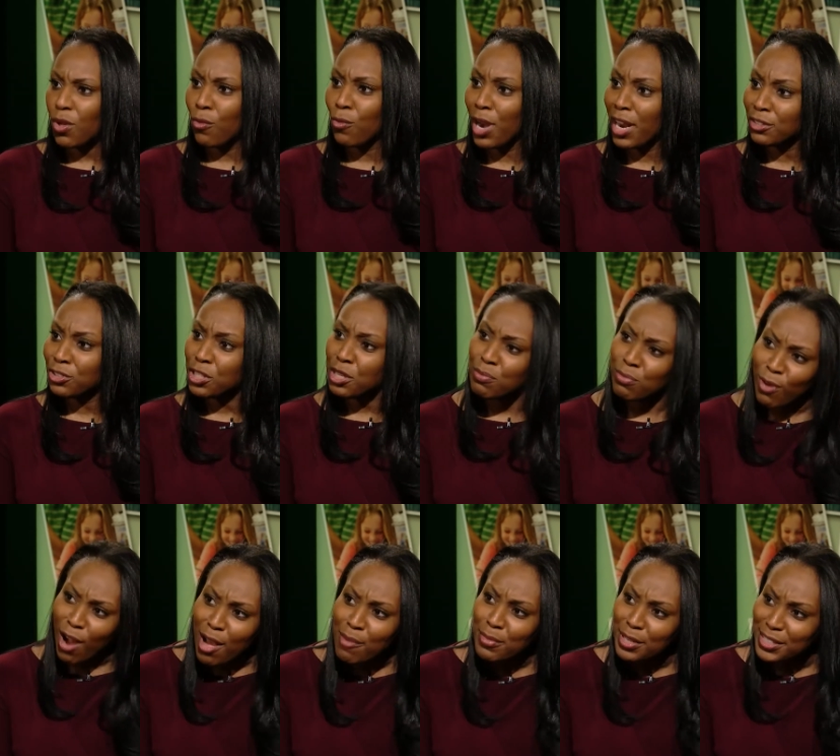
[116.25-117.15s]
what actually
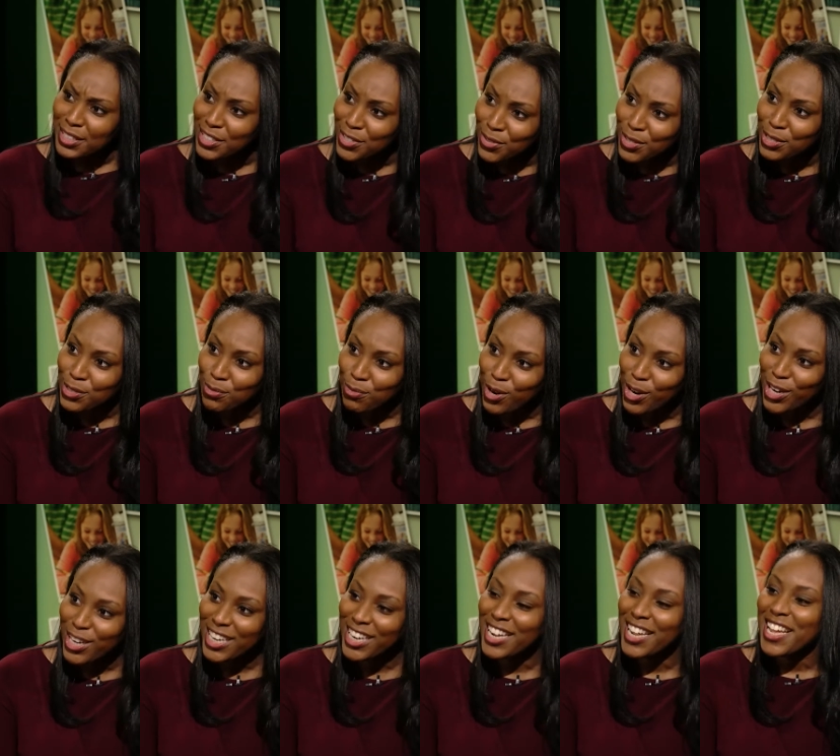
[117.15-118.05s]
brought me to this
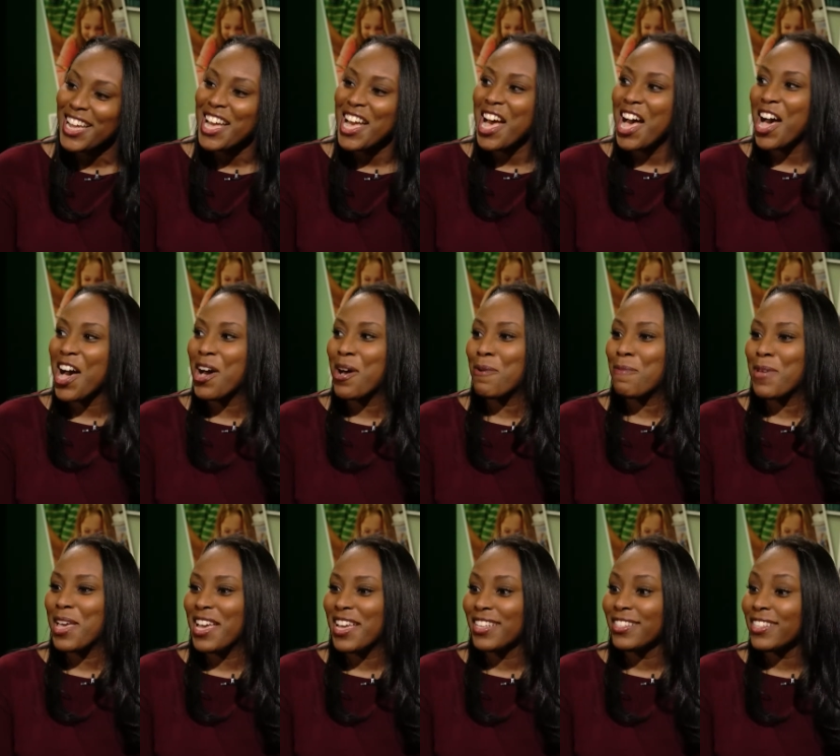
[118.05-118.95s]
work um,
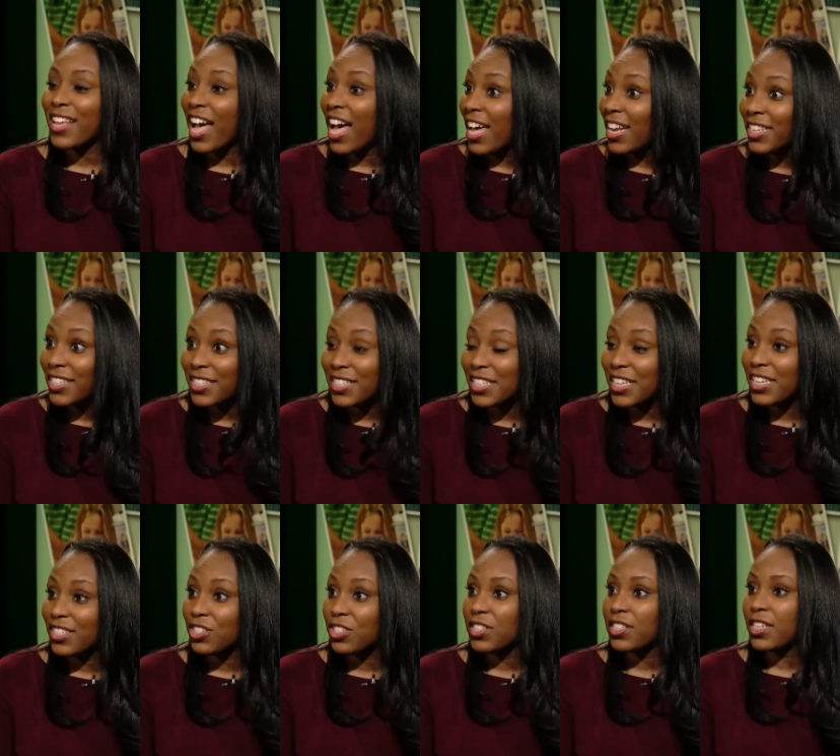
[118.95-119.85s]
is
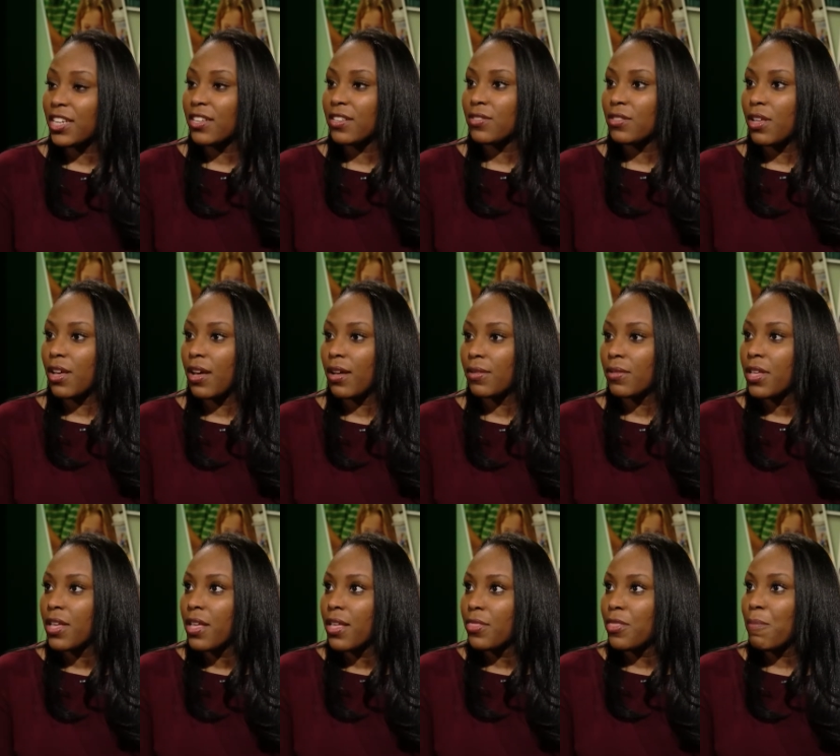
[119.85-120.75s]
honestly just the, the,
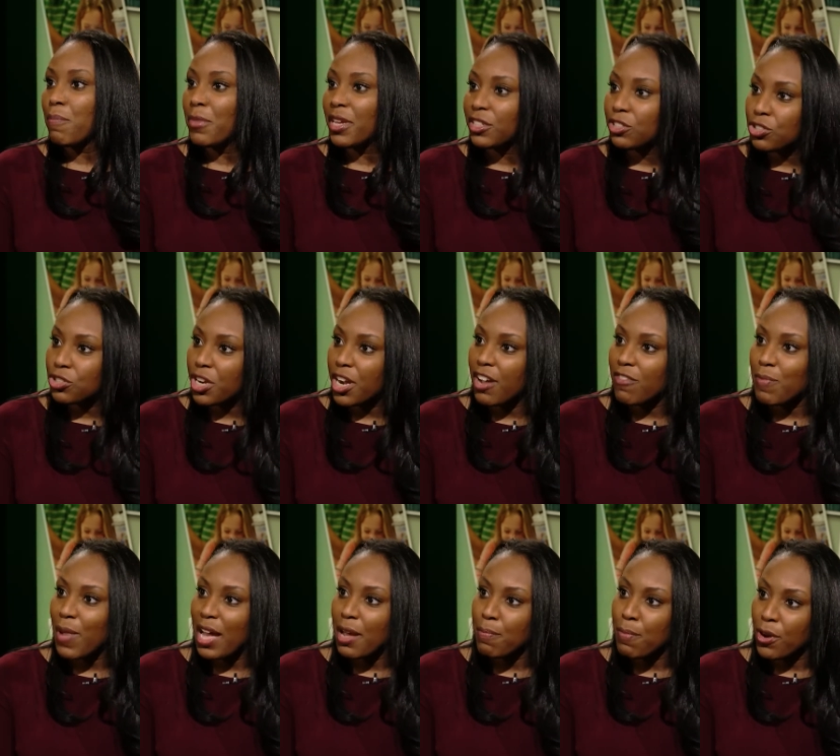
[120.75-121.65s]
the, mixture of
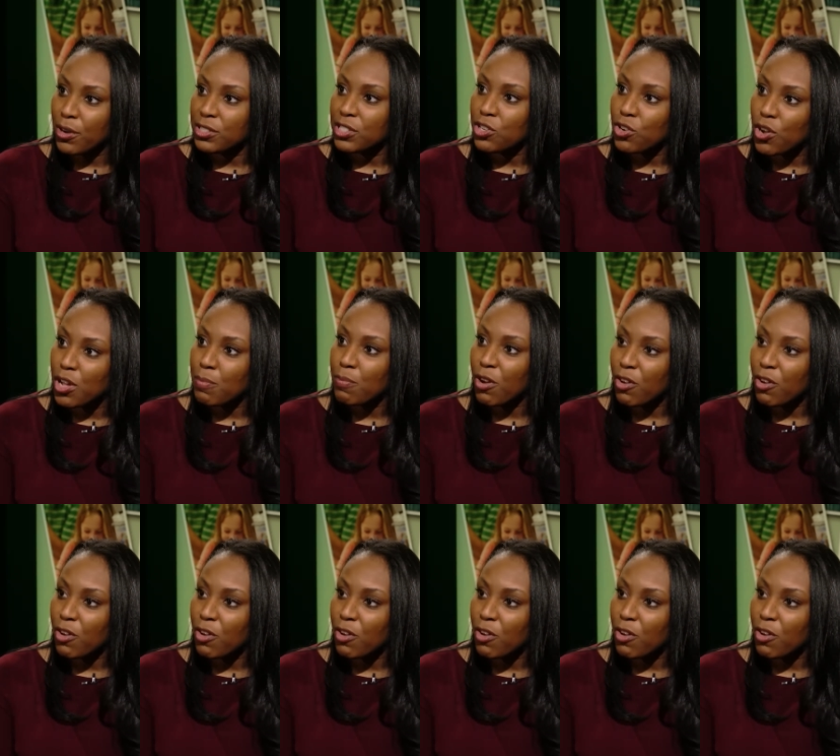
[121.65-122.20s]
my personal and